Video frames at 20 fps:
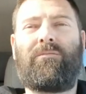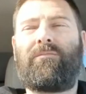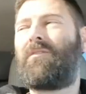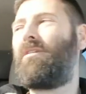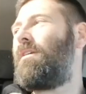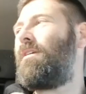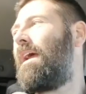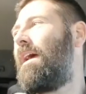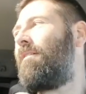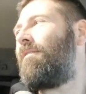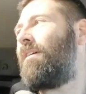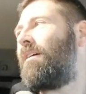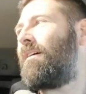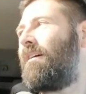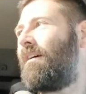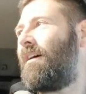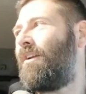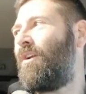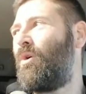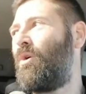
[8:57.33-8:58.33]
have
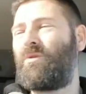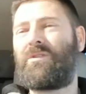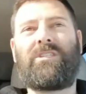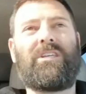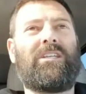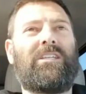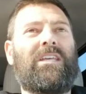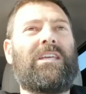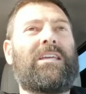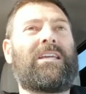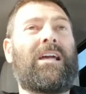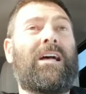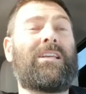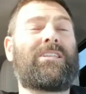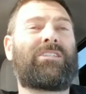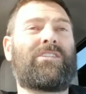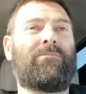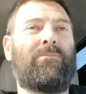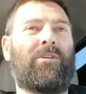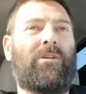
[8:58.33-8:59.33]
an OCD
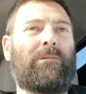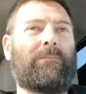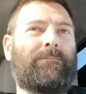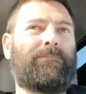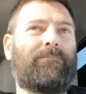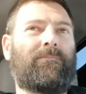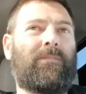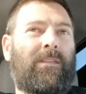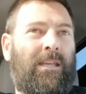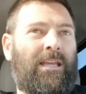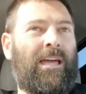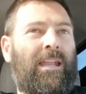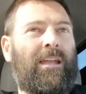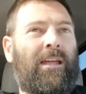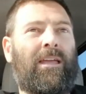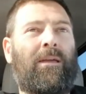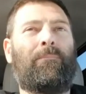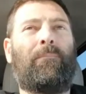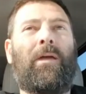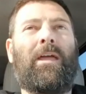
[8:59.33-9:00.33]
customer. You got to
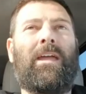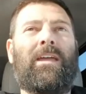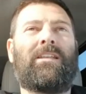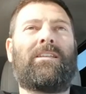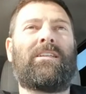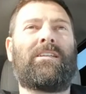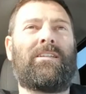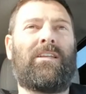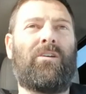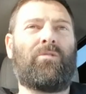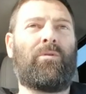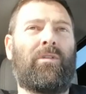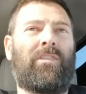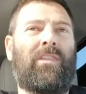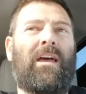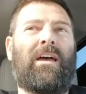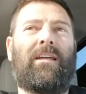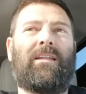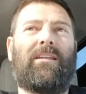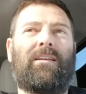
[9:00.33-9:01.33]
get paid to deal with that.